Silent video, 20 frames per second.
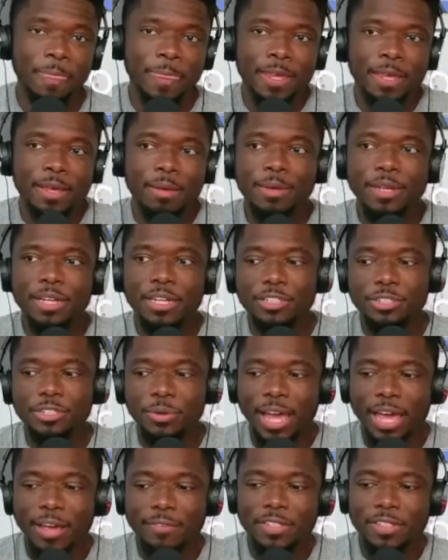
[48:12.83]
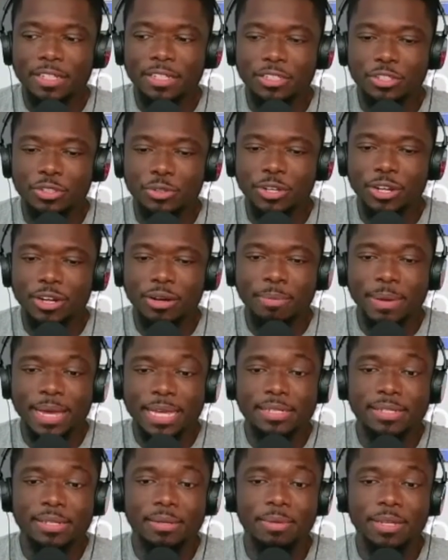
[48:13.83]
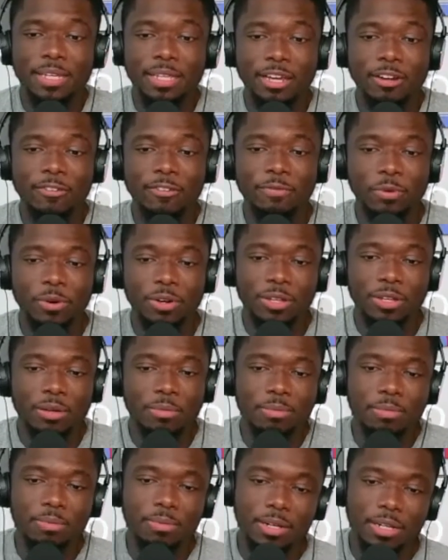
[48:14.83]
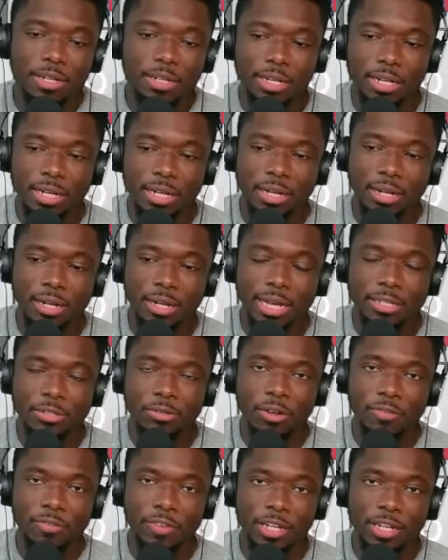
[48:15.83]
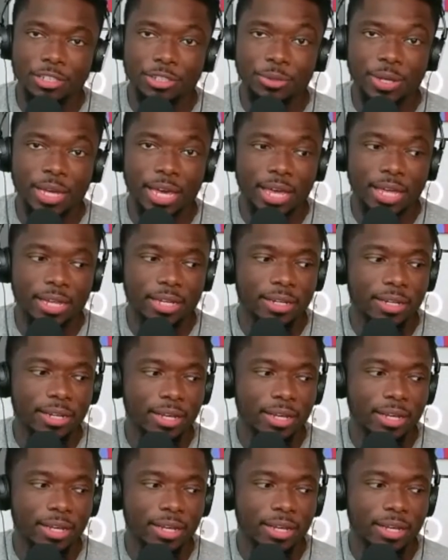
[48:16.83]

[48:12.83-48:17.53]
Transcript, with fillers: because you have to do your best to be there for them uh, as often as you can.